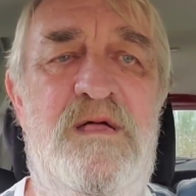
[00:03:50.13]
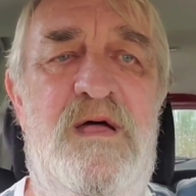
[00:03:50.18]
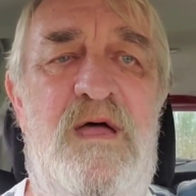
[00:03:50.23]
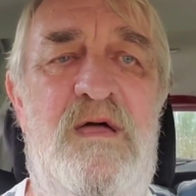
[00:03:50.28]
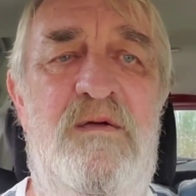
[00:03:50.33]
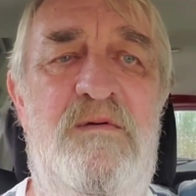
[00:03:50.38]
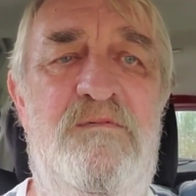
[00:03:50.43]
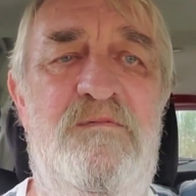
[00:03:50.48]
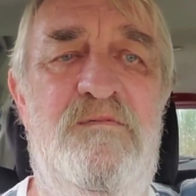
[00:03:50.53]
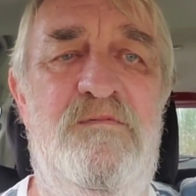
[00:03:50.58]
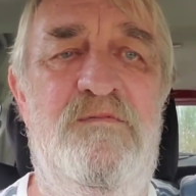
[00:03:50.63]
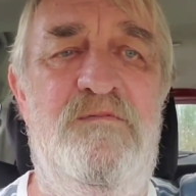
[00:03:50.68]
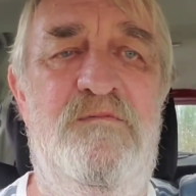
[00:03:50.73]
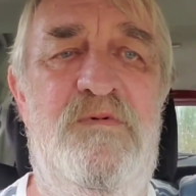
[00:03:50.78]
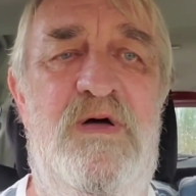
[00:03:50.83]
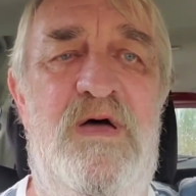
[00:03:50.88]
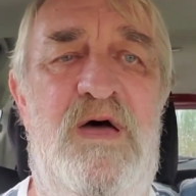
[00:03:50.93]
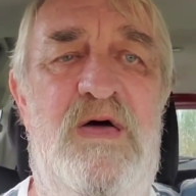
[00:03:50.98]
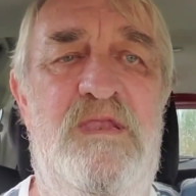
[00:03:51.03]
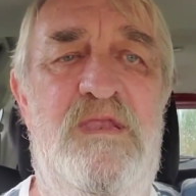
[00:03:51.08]
I
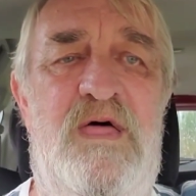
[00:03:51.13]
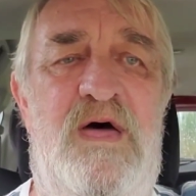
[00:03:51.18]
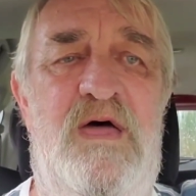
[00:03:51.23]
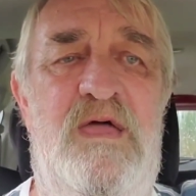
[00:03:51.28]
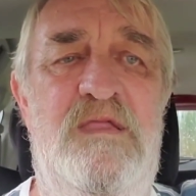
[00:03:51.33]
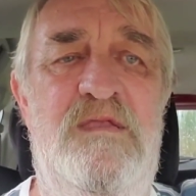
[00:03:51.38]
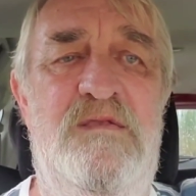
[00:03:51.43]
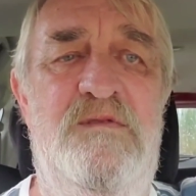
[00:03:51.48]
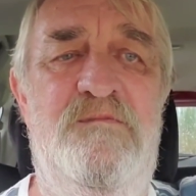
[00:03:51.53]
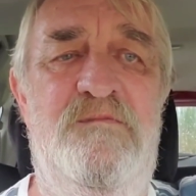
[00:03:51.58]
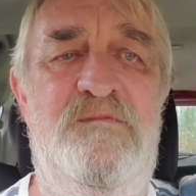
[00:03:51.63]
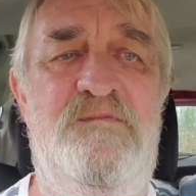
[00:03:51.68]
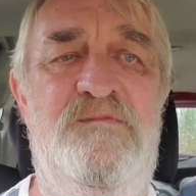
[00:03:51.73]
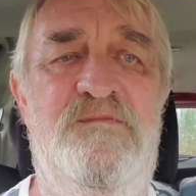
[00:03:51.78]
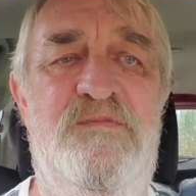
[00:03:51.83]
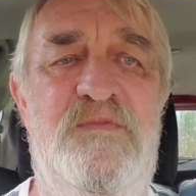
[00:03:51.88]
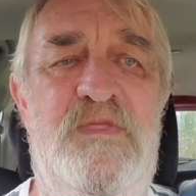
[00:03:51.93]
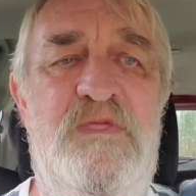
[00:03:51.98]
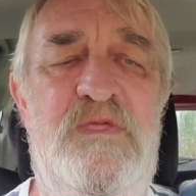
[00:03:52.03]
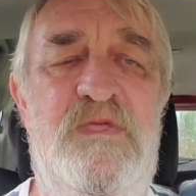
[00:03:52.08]
went online.
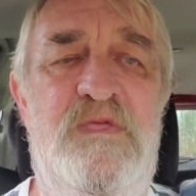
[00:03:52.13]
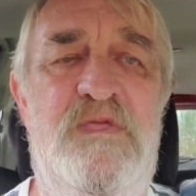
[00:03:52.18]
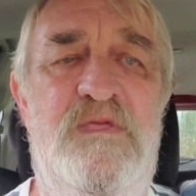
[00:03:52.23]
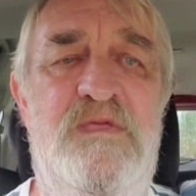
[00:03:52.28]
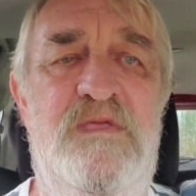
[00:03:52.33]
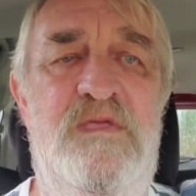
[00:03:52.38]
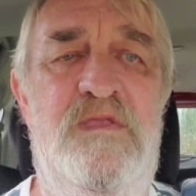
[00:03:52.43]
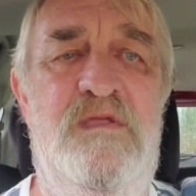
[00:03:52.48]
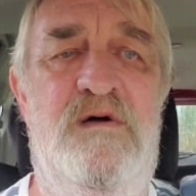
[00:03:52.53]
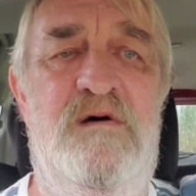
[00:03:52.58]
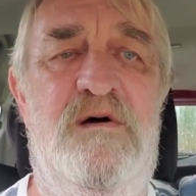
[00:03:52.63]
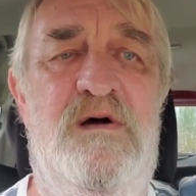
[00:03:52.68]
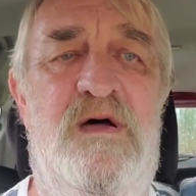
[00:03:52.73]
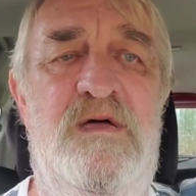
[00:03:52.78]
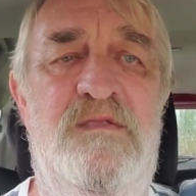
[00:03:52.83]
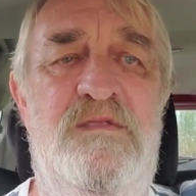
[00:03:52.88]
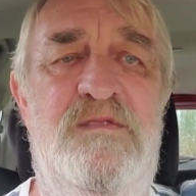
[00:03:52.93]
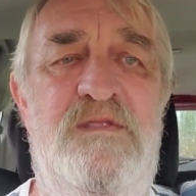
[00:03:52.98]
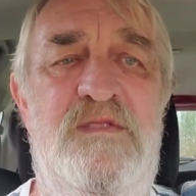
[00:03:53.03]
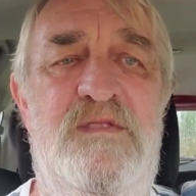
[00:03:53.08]

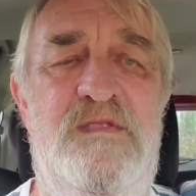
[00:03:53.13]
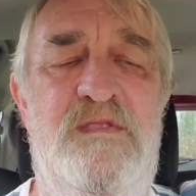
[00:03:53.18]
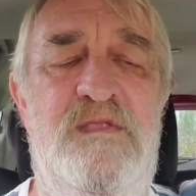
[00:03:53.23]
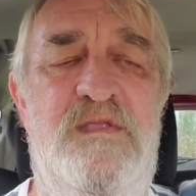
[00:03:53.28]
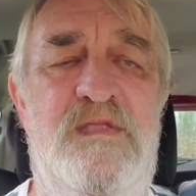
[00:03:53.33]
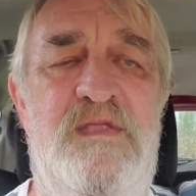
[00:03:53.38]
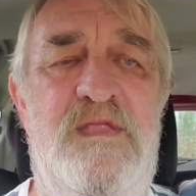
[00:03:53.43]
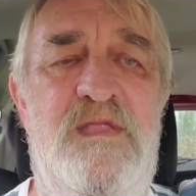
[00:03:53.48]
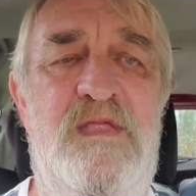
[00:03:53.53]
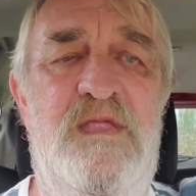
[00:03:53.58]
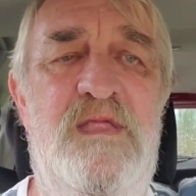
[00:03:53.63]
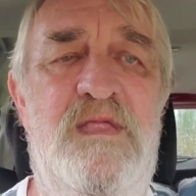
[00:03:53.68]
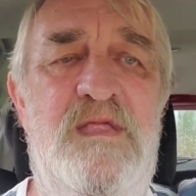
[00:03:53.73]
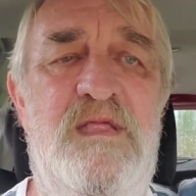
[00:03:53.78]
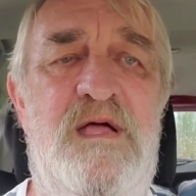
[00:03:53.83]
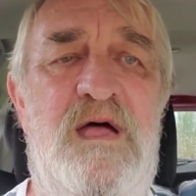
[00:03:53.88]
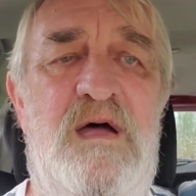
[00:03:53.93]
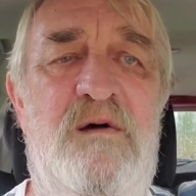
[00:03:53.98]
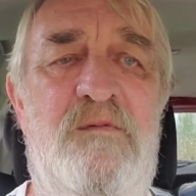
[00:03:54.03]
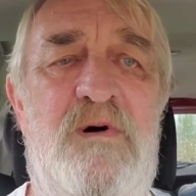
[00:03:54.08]

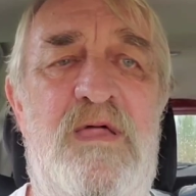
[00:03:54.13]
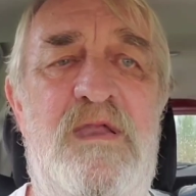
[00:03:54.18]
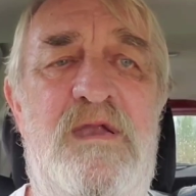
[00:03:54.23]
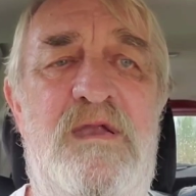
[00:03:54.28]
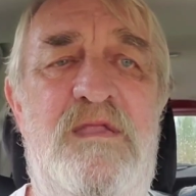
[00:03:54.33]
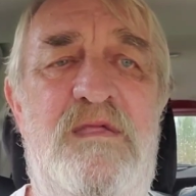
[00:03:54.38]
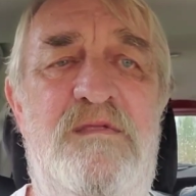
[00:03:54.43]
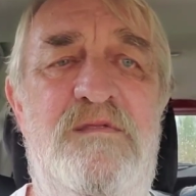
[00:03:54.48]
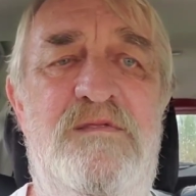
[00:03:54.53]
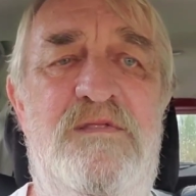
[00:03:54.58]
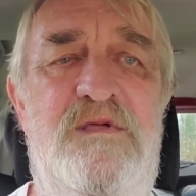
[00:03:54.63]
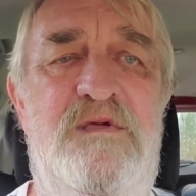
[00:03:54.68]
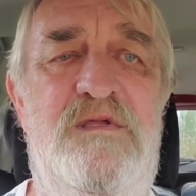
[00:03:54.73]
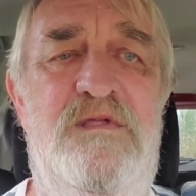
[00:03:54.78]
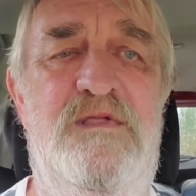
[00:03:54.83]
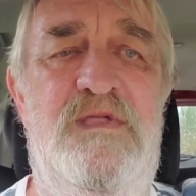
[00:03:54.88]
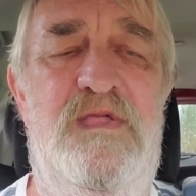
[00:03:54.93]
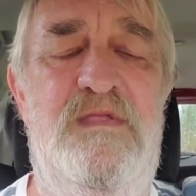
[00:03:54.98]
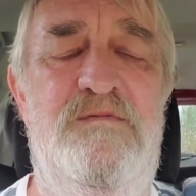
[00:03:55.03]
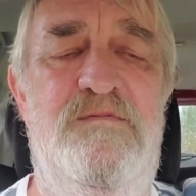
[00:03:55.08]
I wanted
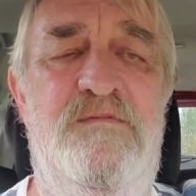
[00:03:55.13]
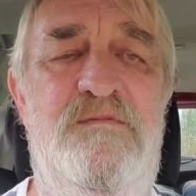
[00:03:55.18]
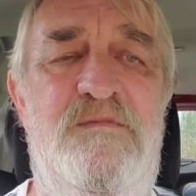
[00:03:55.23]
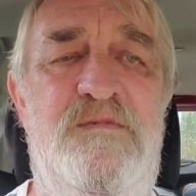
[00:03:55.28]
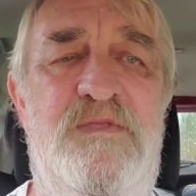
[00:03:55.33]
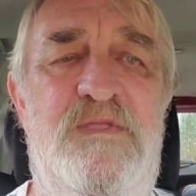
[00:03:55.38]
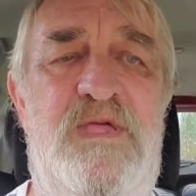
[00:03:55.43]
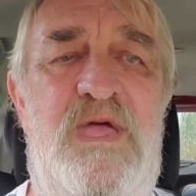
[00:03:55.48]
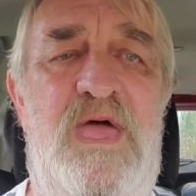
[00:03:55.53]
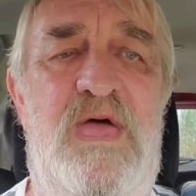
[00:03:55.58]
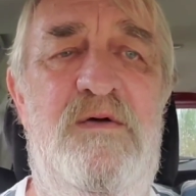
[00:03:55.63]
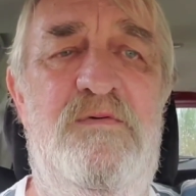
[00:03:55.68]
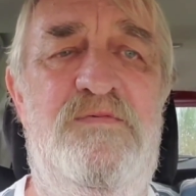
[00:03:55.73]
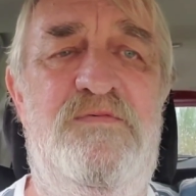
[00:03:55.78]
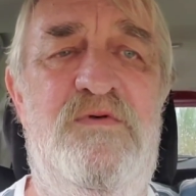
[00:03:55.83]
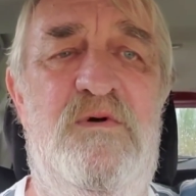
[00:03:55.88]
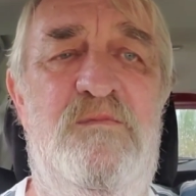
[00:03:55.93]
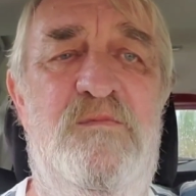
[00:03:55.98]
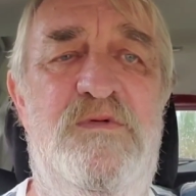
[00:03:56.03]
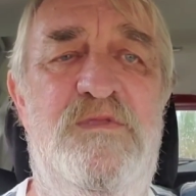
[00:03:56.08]
to have
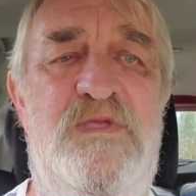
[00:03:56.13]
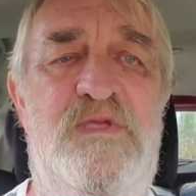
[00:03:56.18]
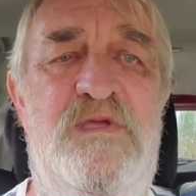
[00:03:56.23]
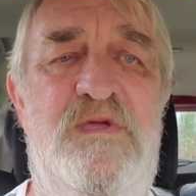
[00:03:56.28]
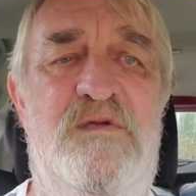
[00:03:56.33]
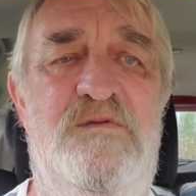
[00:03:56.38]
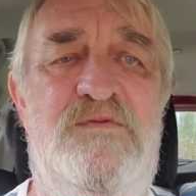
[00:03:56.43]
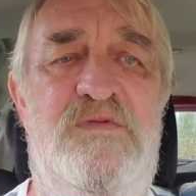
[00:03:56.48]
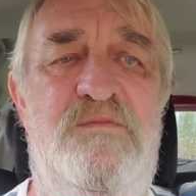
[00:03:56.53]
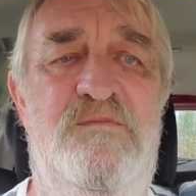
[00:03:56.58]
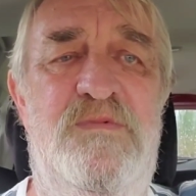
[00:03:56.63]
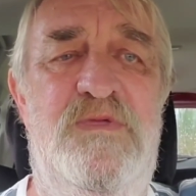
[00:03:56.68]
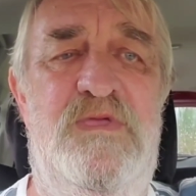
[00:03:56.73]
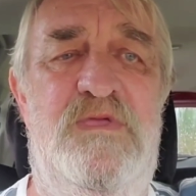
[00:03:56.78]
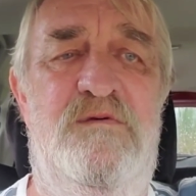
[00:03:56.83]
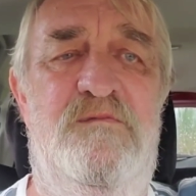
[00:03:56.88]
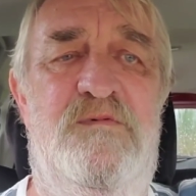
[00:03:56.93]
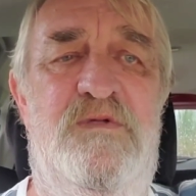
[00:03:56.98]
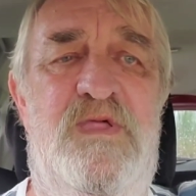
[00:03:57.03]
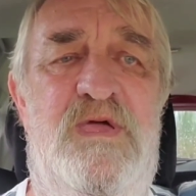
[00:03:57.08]
someone here to
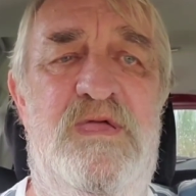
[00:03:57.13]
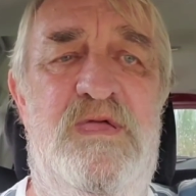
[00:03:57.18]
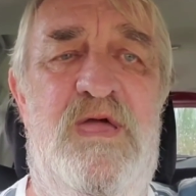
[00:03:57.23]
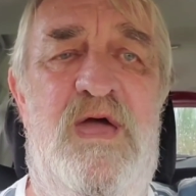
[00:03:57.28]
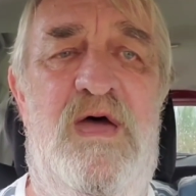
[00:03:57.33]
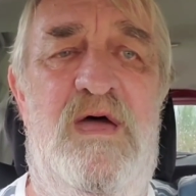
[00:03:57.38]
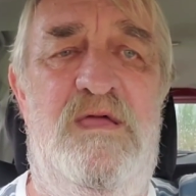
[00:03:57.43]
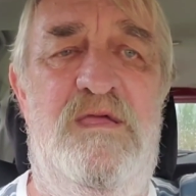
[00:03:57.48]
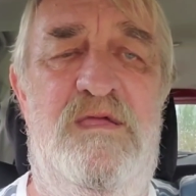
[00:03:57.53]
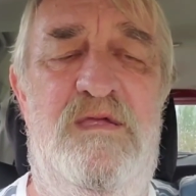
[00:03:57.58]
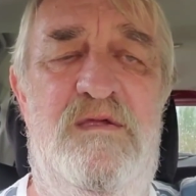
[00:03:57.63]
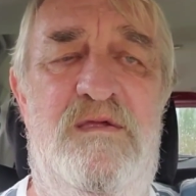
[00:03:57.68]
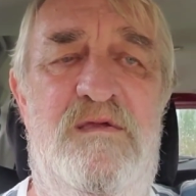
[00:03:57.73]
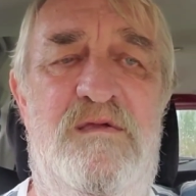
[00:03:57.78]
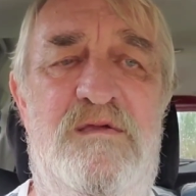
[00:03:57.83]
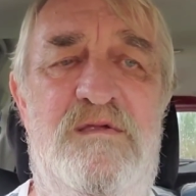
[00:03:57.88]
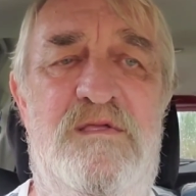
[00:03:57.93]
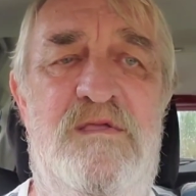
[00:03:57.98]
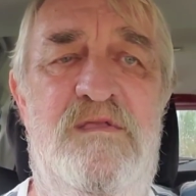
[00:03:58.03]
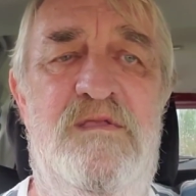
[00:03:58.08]
meet when I got
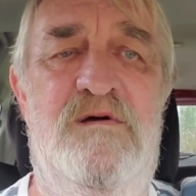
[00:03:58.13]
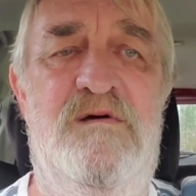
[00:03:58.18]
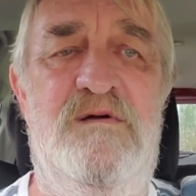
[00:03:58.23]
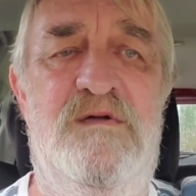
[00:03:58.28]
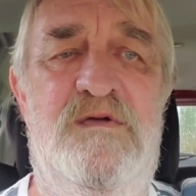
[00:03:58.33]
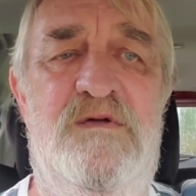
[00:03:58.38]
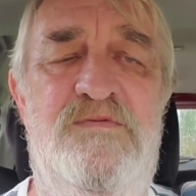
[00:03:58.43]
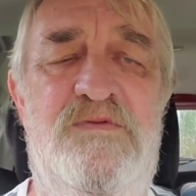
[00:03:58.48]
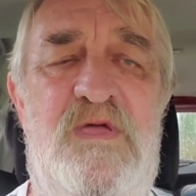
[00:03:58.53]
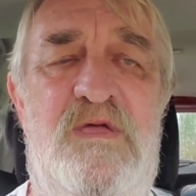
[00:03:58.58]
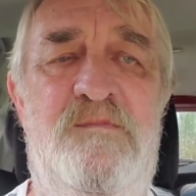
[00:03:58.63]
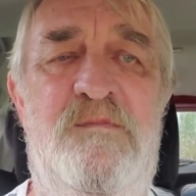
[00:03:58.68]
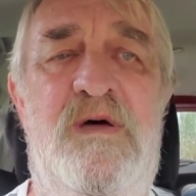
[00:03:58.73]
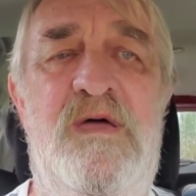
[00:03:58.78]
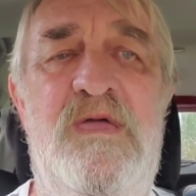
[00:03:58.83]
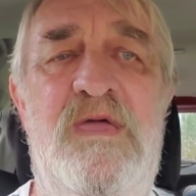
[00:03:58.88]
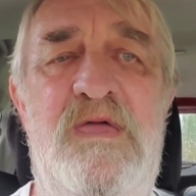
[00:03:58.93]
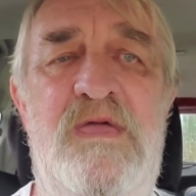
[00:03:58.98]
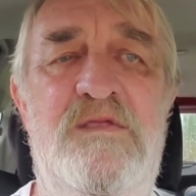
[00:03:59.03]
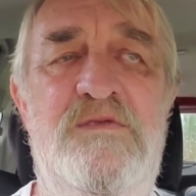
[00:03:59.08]
here, because at
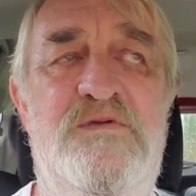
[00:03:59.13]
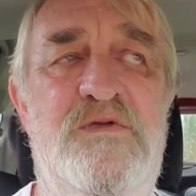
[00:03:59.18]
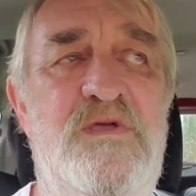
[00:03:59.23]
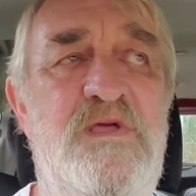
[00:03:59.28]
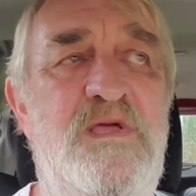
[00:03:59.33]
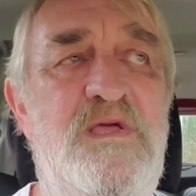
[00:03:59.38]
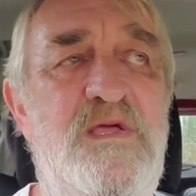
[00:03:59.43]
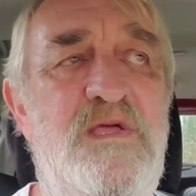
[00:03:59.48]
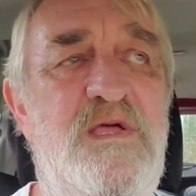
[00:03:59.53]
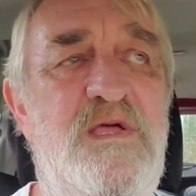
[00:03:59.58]
my age,